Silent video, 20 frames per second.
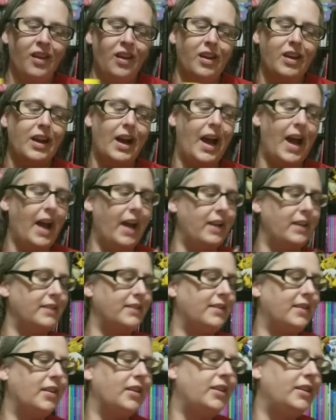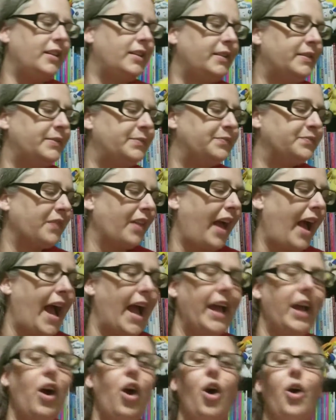guys,
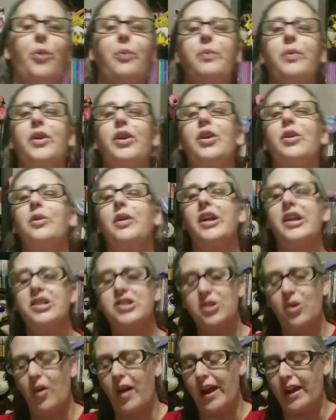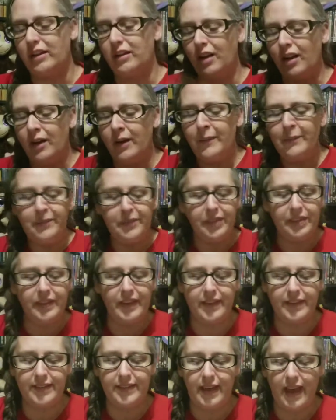I hope you enjoyed
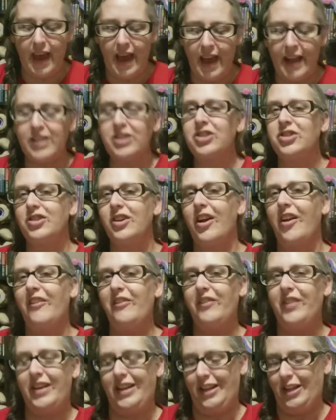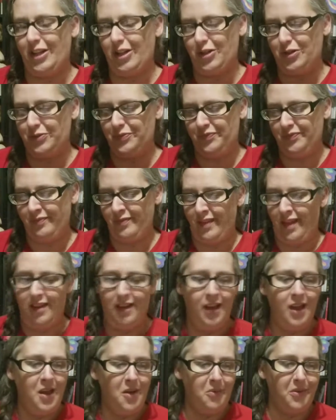this extra video
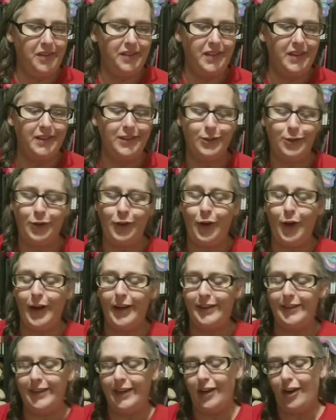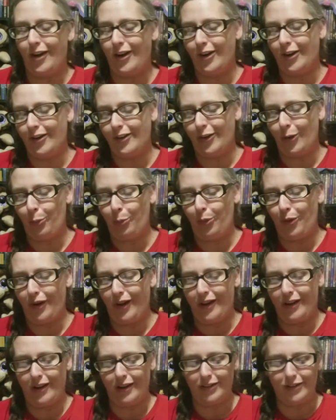with this Cra-Z-Art
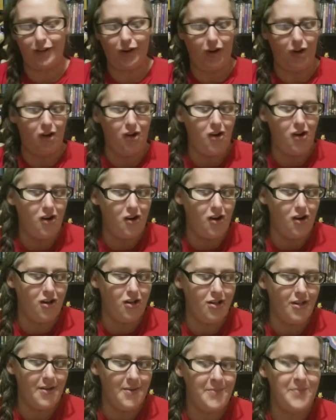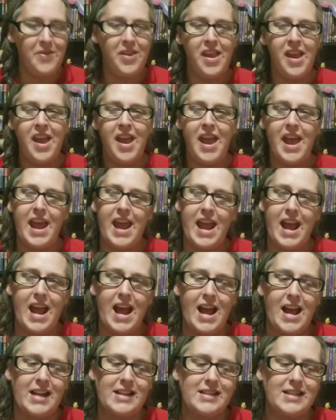product haul.
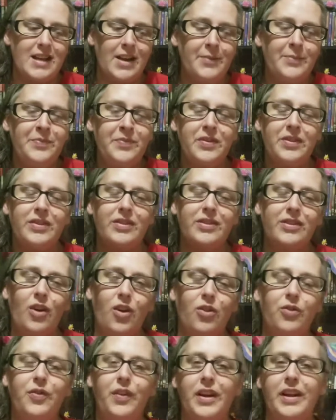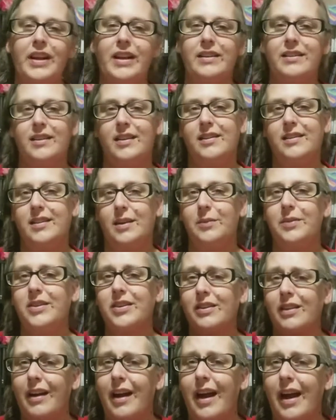And don't forget to
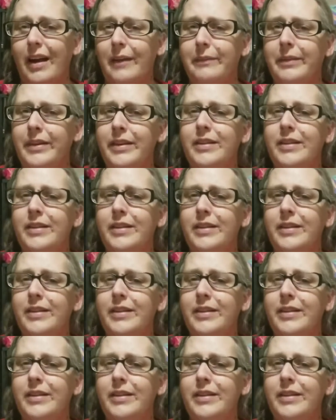subscribe,